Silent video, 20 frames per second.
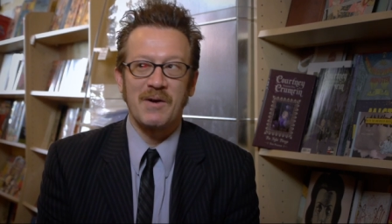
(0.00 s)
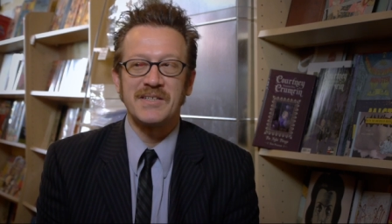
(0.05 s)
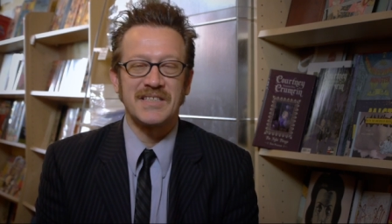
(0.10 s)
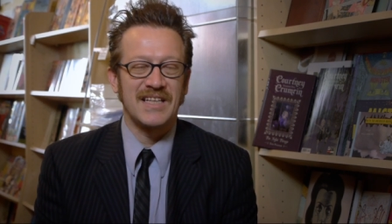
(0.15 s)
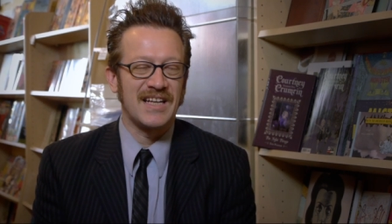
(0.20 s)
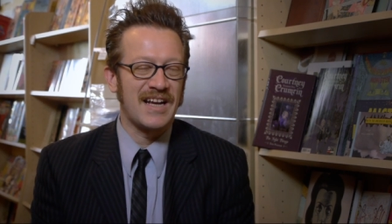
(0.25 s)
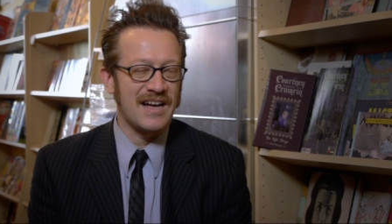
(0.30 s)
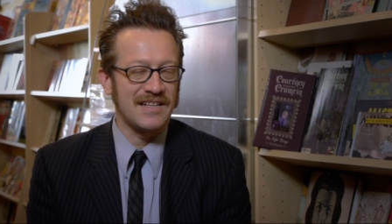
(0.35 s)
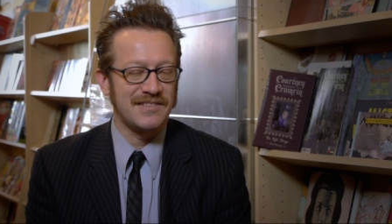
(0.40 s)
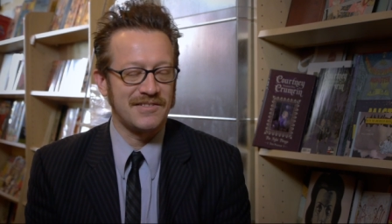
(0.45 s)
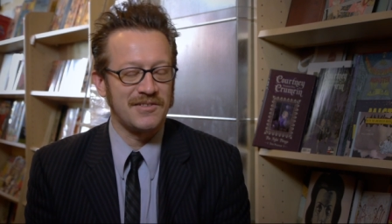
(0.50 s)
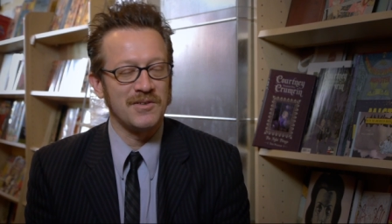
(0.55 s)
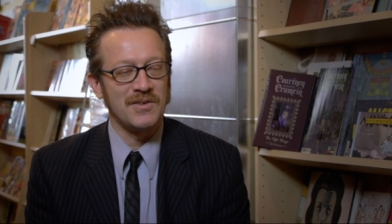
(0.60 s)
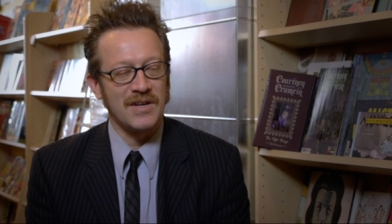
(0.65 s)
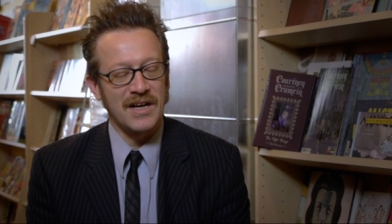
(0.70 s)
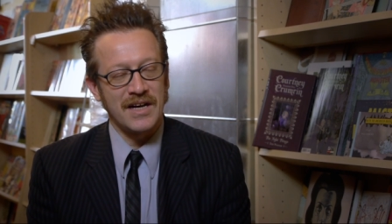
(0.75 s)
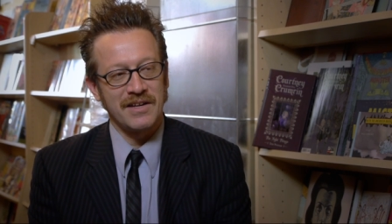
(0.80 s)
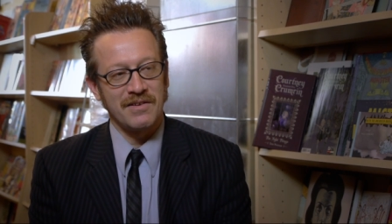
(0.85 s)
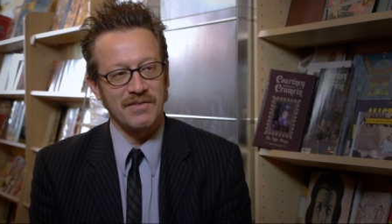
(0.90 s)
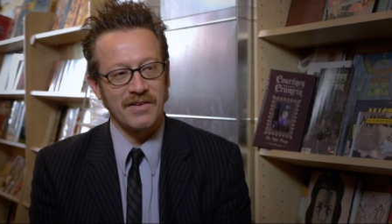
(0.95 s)
I always get asked
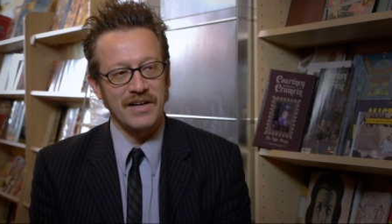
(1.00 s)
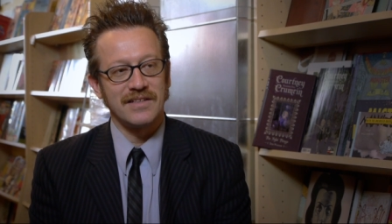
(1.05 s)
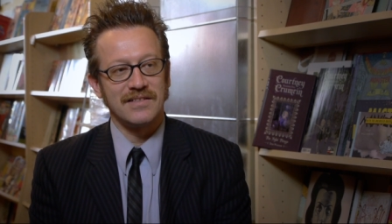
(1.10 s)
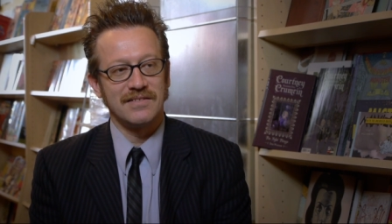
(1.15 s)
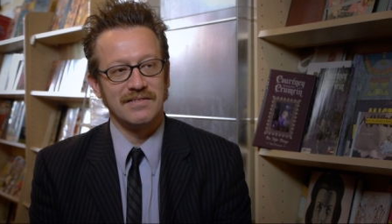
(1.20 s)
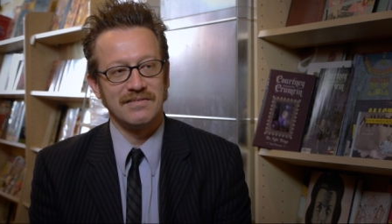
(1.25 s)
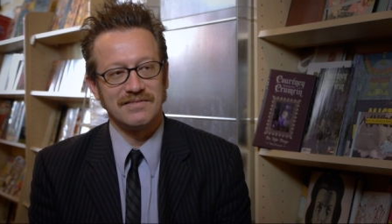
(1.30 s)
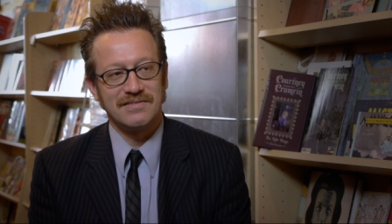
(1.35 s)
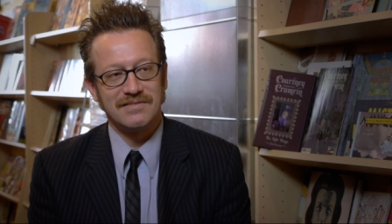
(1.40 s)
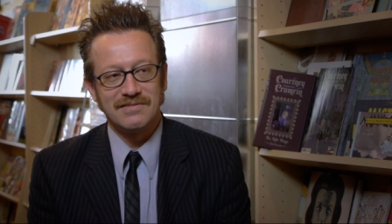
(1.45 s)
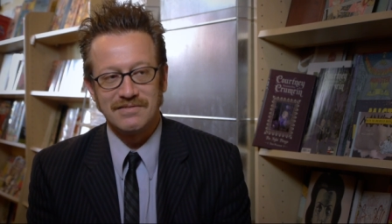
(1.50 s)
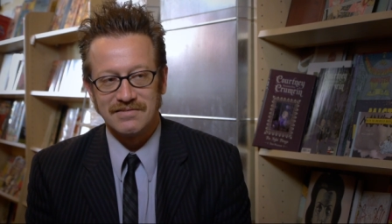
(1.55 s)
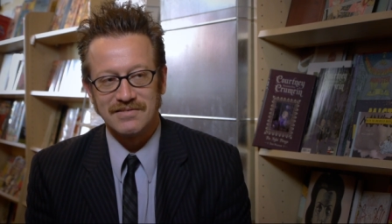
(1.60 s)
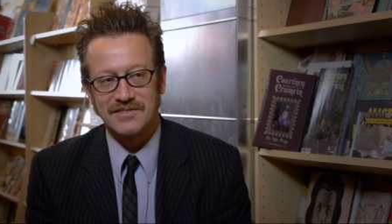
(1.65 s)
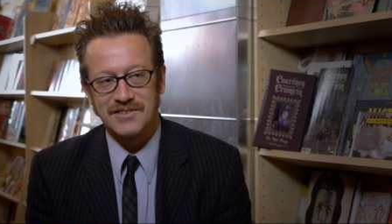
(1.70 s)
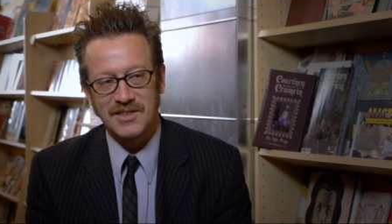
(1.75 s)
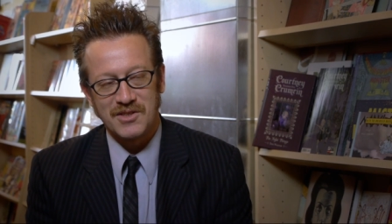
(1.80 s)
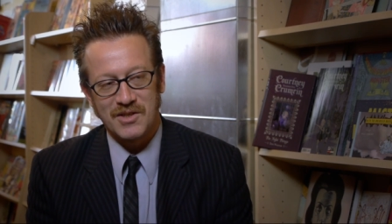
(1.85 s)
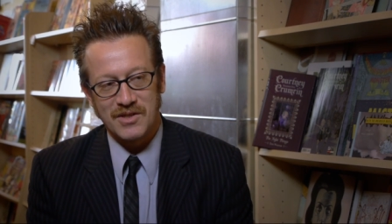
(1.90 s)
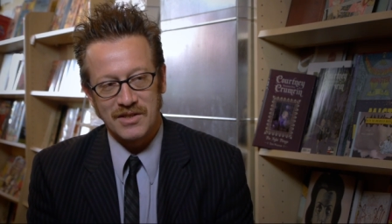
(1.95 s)
too, how do you write
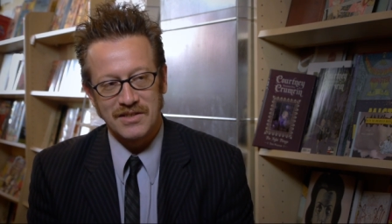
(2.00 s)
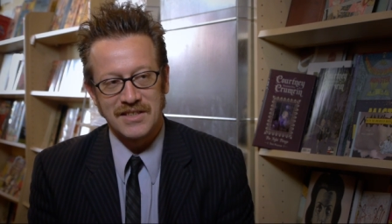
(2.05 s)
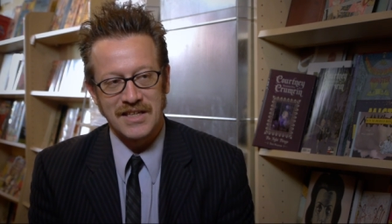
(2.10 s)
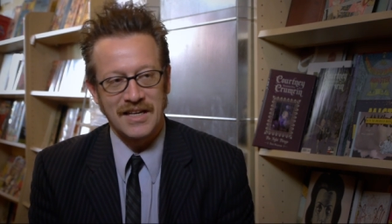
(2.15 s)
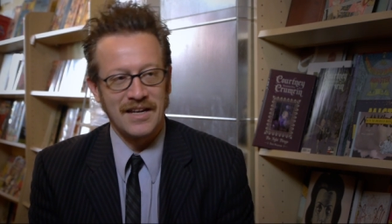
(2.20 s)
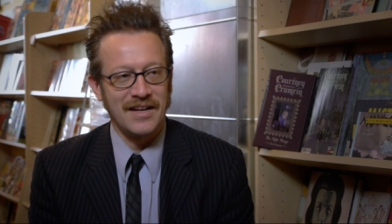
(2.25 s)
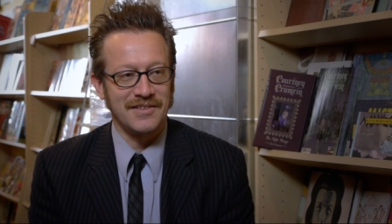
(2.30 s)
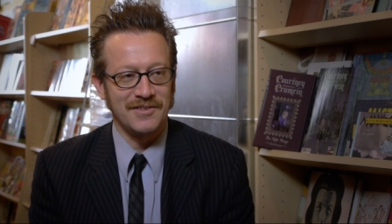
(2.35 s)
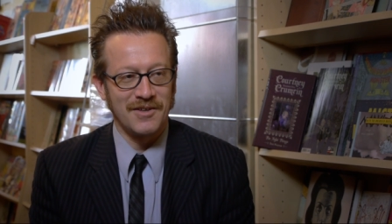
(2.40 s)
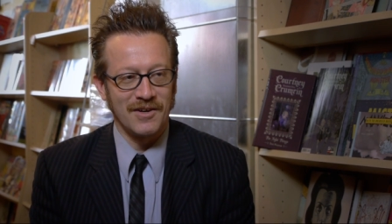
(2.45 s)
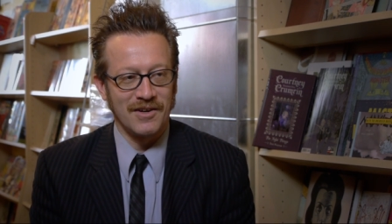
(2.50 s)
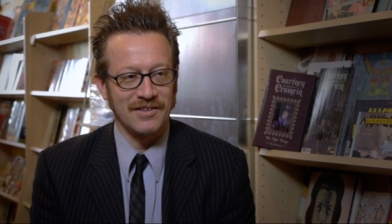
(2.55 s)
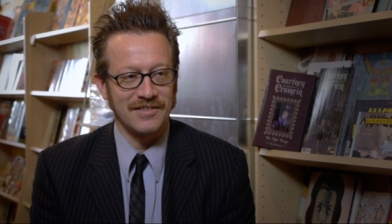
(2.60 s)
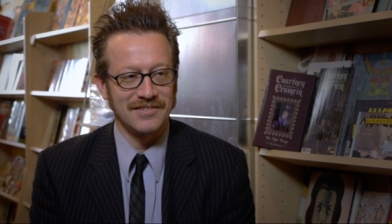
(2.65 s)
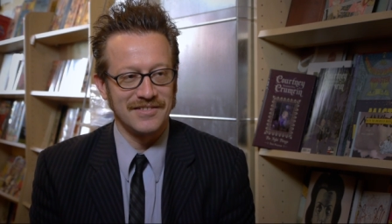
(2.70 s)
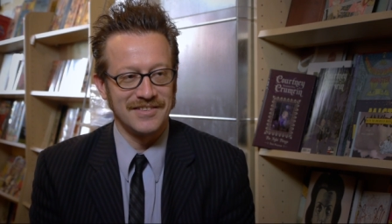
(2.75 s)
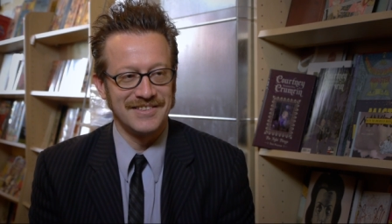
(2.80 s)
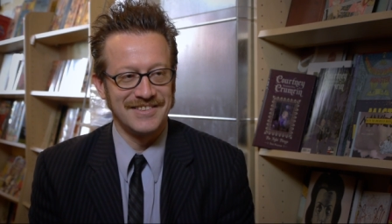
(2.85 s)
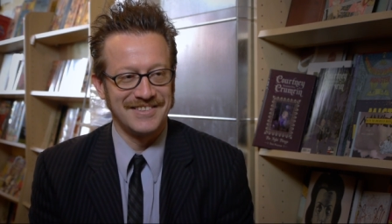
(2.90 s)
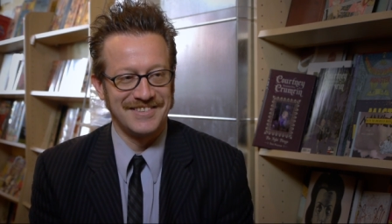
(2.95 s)
such good teenage girls?